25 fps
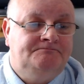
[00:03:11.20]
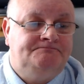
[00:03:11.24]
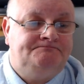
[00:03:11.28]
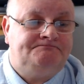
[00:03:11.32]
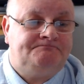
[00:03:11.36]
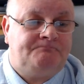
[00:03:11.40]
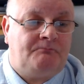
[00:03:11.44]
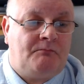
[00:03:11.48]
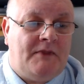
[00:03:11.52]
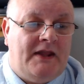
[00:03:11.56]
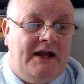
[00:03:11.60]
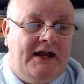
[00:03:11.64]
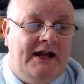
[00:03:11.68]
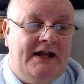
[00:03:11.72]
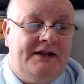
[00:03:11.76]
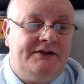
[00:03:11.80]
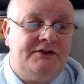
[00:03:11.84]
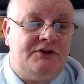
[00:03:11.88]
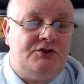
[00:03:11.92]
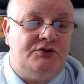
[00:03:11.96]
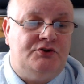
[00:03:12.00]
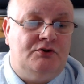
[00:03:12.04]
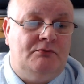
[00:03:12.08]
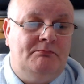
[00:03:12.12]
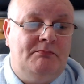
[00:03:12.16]
And
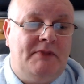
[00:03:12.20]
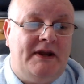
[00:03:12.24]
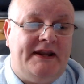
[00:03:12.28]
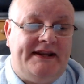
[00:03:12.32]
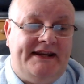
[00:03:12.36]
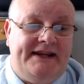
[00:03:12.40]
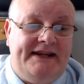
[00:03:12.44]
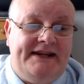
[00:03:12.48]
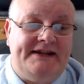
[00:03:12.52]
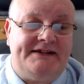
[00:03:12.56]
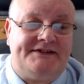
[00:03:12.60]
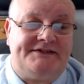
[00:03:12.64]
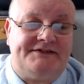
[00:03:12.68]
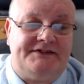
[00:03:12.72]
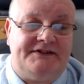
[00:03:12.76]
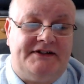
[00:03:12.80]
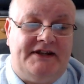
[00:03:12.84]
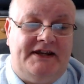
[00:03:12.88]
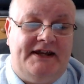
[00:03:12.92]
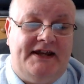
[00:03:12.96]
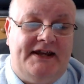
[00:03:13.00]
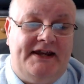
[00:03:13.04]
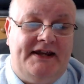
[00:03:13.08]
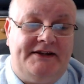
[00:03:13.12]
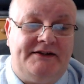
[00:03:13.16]
number 8,
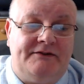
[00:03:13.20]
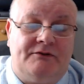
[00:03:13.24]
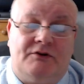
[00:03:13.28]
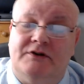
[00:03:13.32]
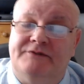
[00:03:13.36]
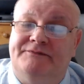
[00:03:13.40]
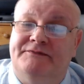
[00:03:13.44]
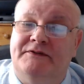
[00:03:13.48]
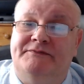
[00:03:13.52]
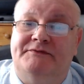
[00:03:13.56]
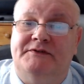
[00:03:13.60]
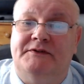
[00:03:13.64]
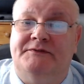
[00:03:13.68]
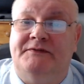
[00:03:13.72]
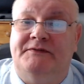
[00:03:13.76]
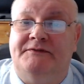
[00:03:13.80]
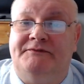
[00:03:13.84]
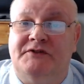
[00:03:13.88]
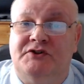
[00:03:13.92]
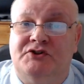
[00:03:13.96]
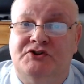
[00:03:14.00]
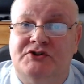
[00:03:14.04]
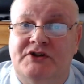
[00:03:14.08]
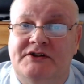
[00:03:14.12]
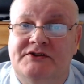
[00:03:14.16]
you've got a 50-50
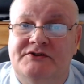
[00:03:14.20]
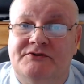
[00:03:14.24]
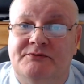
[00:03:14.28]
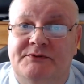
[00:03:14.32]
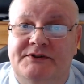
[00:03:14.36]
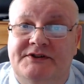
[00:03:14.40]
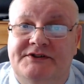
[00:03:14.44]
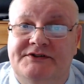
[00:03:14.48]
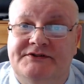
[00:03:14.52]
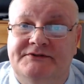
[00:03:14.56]
chance for this.